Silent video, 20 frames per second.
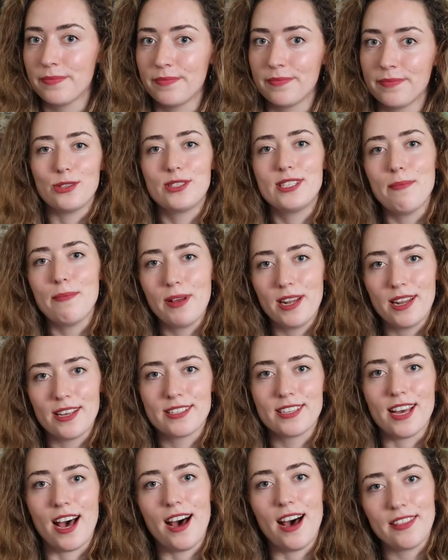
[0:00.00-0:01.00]
So similar
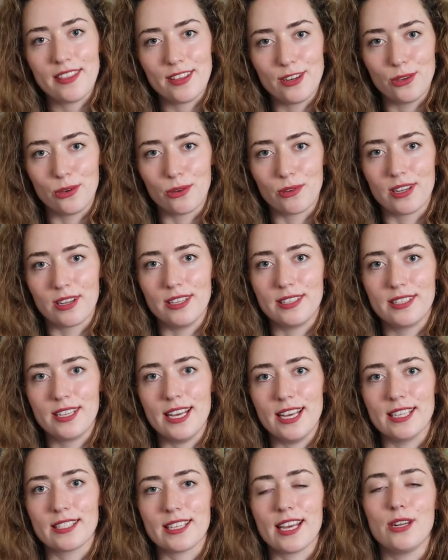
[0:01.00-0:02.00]
to other
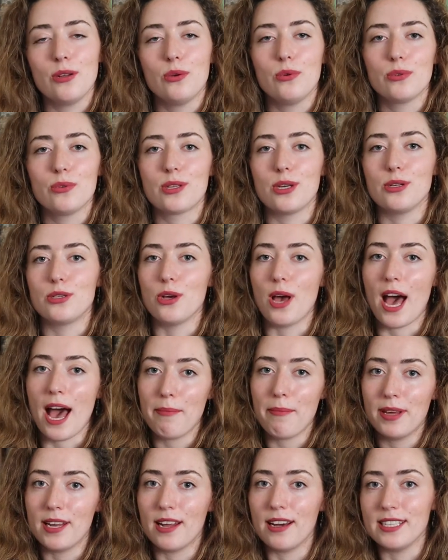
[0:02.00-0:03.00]
nautiluses and also to
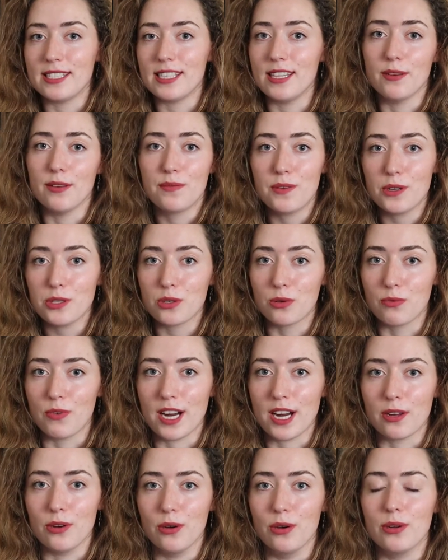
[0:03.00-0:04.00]
ammonites in the fossil
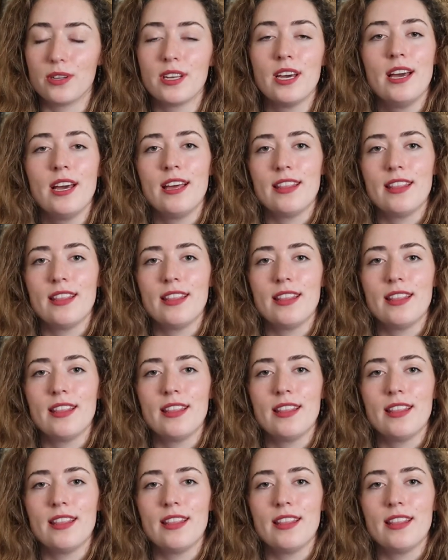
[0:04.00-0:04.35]
record,